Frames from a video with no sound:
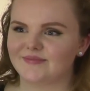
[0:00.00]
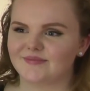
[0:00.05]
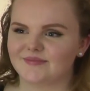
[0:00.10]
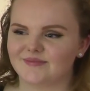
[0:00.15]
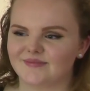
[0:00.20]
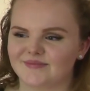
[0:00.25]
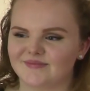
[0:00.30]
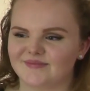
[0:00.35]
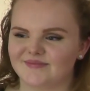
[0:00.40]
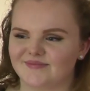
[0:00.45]

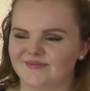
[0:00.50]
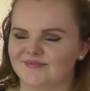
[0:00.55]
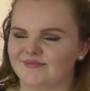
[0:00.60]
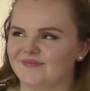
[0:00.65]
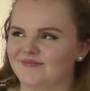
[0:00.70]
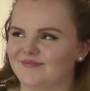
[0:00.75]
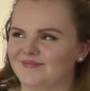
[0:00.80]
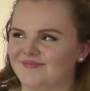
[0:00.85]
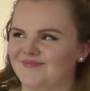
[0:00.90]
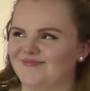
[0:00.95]

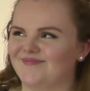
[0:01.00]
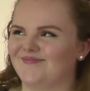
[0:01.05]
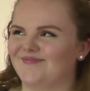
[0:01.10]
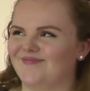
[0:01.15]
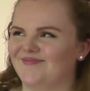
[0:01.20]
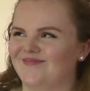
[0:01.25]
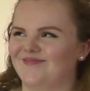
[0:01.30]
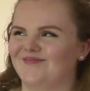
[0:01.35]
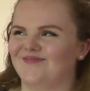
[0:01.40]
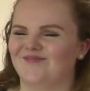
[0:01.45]

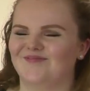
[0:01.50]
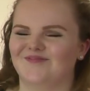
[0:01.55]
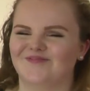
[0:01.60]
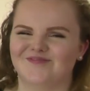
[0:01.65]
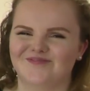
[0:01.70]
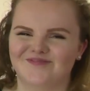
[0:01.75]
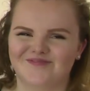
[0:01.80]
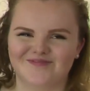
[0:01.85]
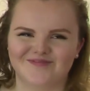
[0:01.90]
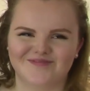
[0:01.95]

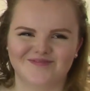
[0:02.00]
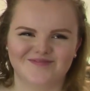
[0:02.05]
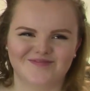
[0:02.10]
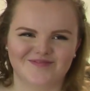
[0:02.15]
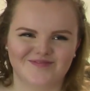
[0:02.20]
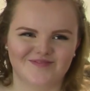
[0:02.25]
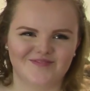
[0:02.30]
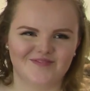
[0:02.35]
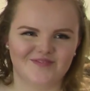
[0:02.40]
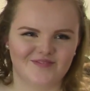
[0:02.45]

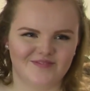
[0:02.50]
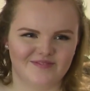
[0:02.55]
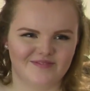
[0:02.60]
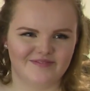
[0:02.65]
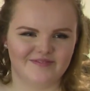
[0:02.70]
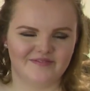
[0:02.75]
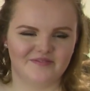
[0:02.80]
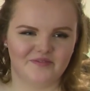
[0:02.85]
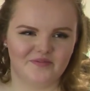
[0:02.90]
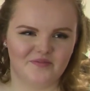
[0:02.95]

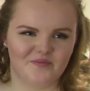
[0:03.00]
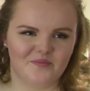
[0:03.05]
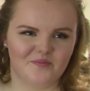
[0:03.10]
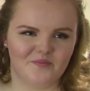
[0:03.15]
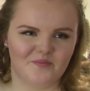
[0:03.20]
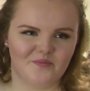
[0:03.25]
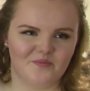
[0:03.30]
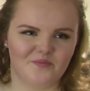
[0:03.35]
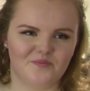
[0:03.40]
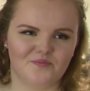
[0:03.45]

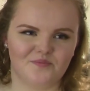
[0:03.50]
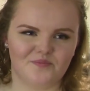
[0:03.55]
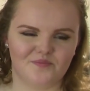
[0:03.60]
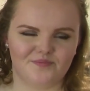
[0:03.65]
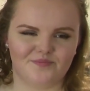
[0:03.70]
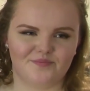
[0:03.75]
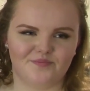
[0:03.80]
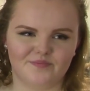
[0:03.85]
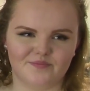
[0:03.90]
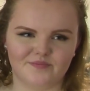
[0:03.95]

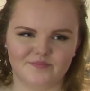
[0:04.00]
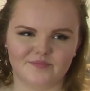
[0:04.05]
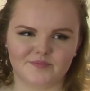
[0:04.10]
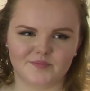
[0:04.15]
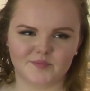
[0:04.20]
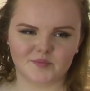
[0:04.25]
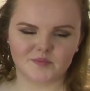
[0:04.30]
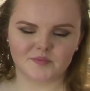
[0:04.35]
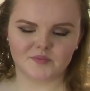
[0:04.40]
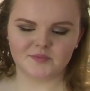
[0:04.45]

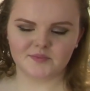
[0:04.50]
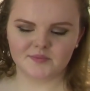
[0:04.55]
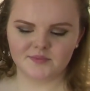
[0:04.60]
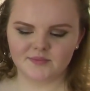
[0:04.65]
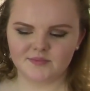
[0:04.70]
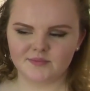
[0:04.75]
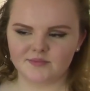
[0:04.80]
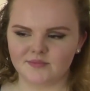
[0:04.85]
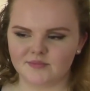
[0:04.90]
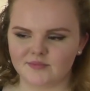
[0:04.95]

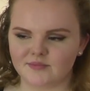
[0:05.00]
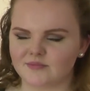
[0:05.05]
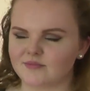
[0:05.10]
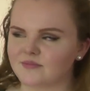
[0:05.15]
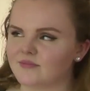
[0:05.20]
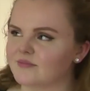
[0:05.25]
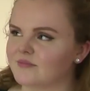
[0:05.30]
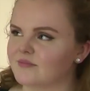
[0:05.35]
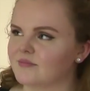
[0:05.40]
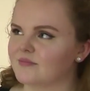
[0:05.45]

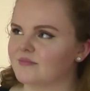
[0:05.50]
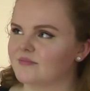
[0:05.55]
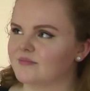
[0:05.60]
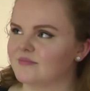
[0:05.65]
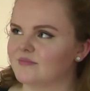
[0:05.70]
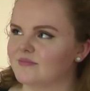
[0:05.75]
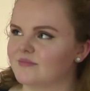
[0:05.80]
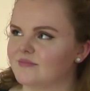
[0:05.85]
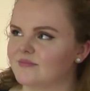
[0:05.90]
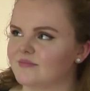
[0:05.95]

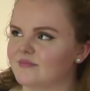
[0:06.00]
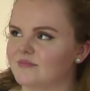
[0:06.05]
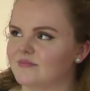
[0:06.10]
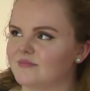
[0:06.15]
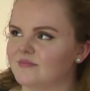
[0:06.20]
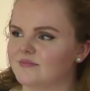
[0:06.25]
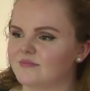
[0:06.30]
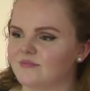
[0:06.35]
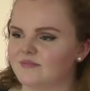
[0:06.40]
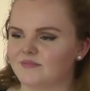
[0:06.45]

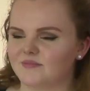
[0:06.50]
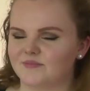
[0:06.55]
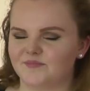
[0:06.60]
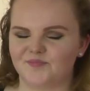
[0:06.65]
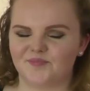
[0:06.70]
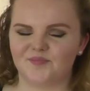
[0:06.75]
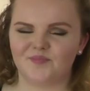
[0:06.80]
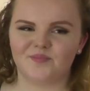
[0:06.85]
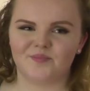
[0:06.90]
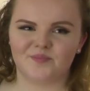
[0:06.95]

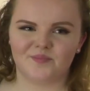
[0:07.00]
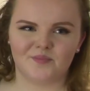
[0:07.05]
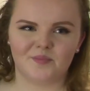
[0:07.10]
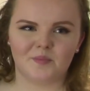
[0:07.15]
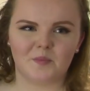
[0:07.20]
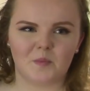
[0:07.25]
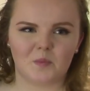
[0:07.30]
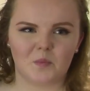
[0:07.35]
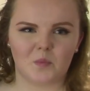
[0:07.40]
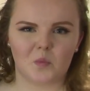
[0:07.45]

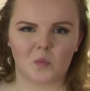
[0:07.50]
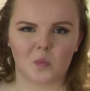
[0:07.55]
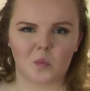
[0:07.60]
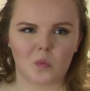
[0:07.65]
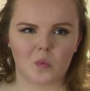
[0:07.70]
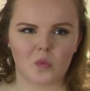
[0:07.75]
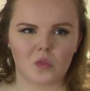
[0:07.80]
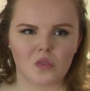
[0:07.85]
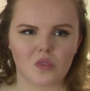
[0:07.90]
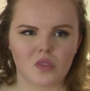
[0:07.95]
The person shown says nothing.